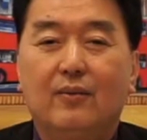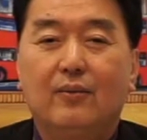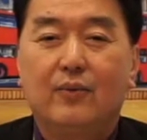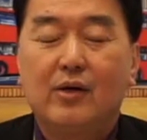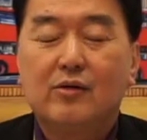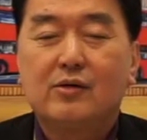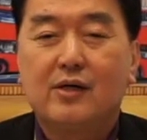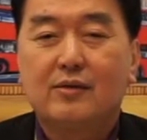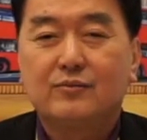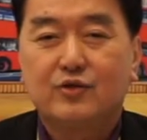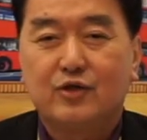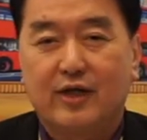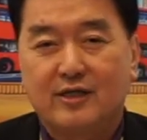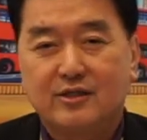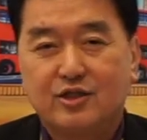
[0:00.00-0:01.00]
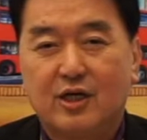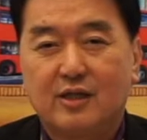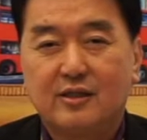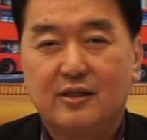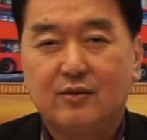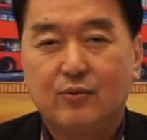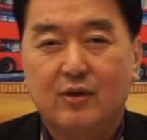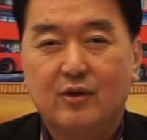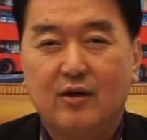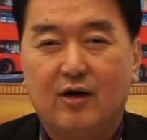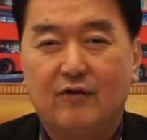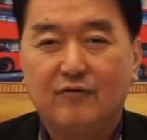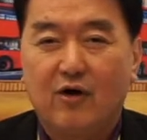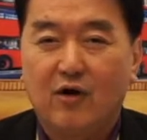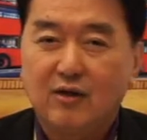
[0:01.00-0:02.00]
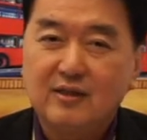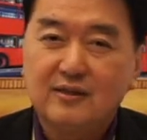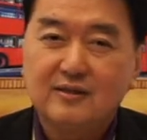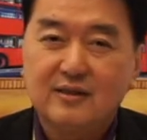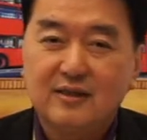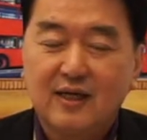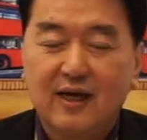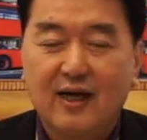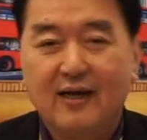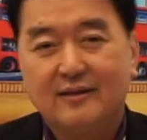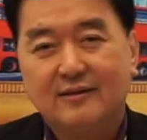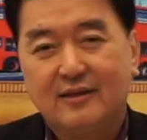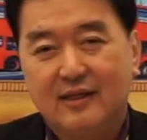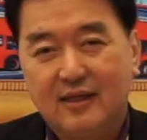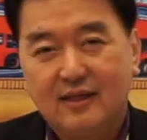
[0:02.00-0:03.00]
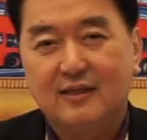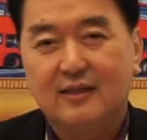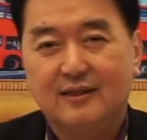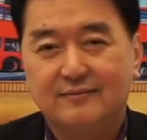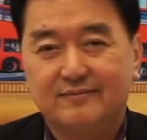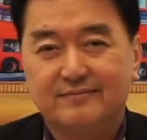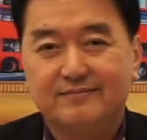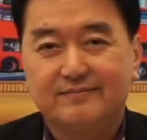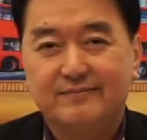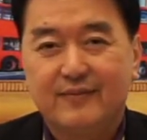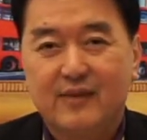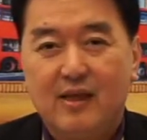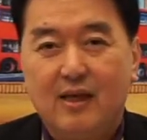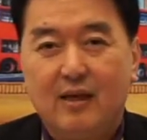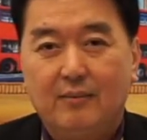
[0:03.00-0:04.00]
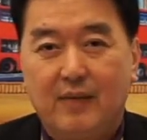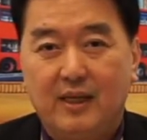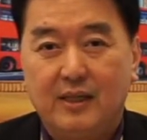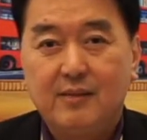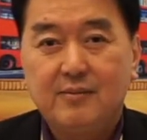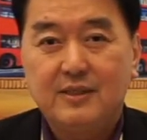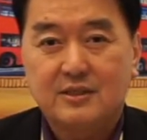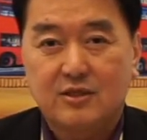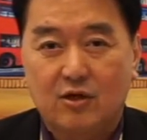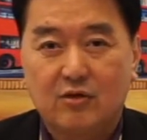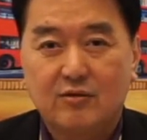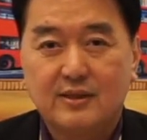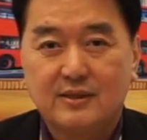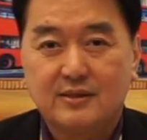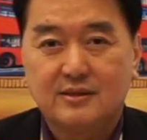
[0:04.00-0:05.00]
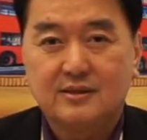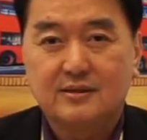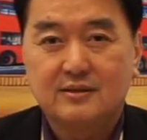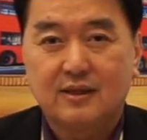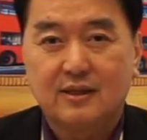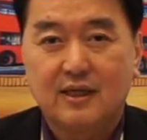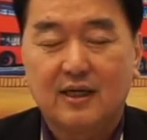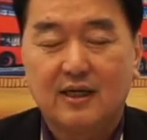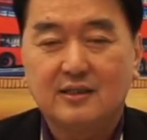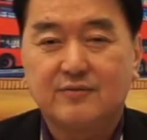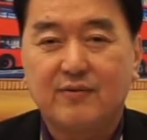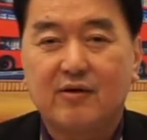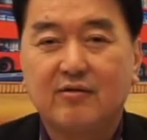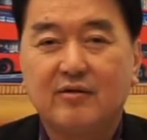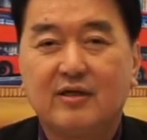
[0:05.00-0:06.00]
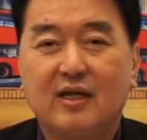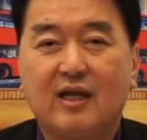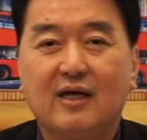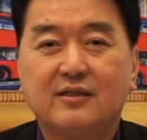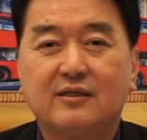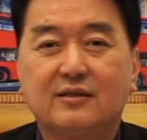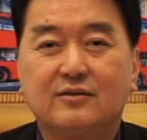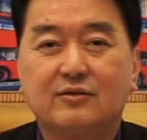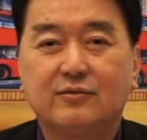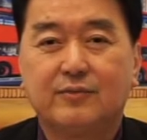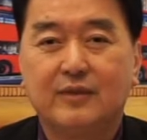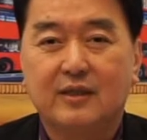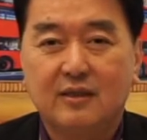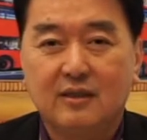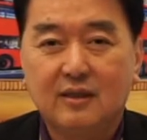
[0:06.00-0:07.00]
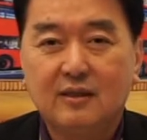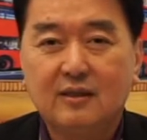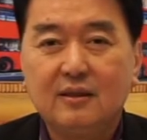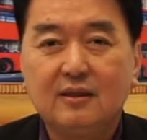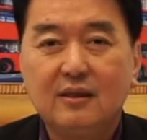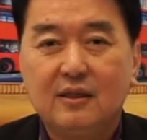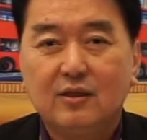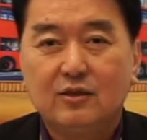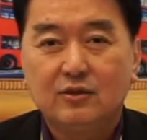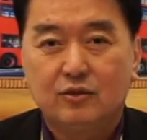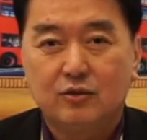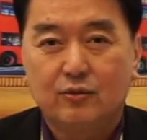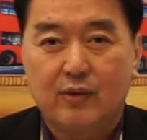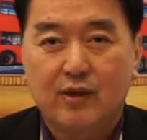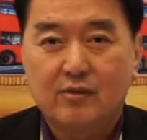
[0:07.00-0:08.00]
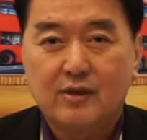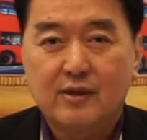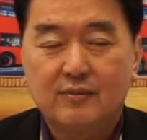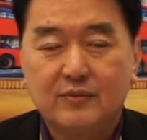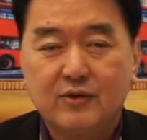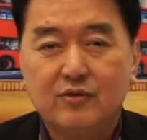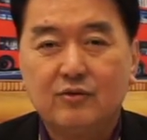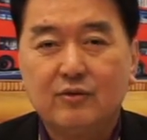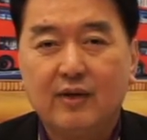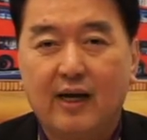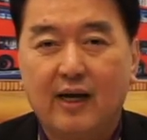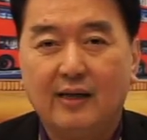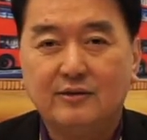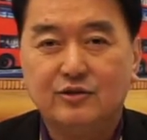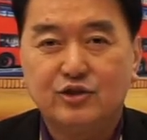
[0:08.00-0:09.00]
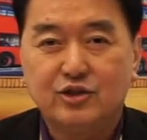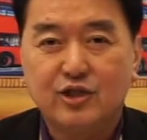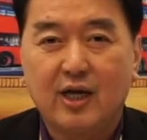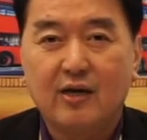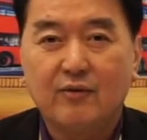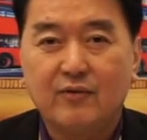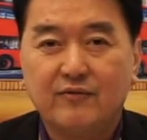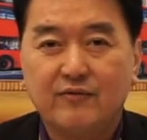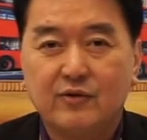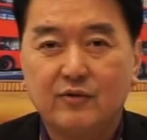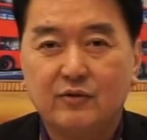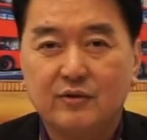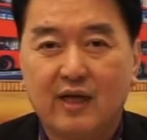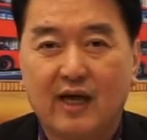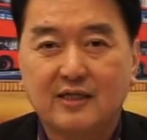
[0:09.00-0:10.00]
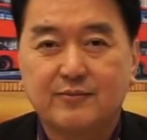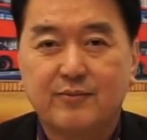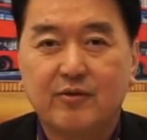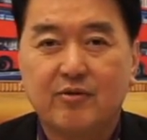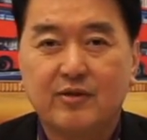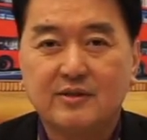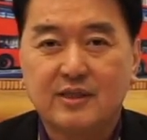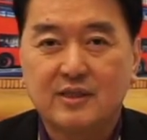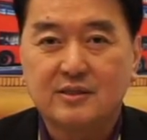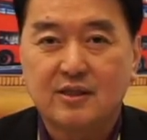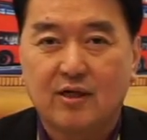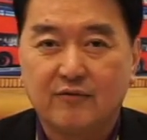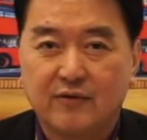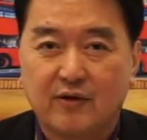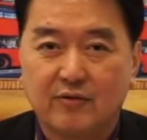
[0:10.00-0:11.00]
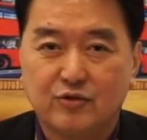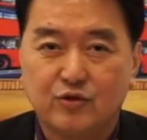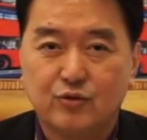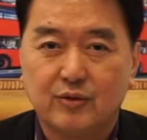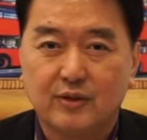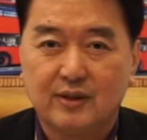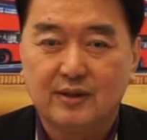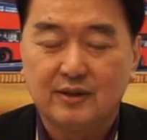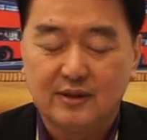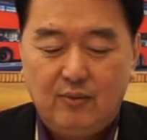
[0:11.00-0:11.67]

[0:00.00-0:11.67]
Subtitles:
Welcome to the enchanting world of Holland and England. My name is Lawrence. It's very delighted to be here to welcome you and share with you the experiences of our tour.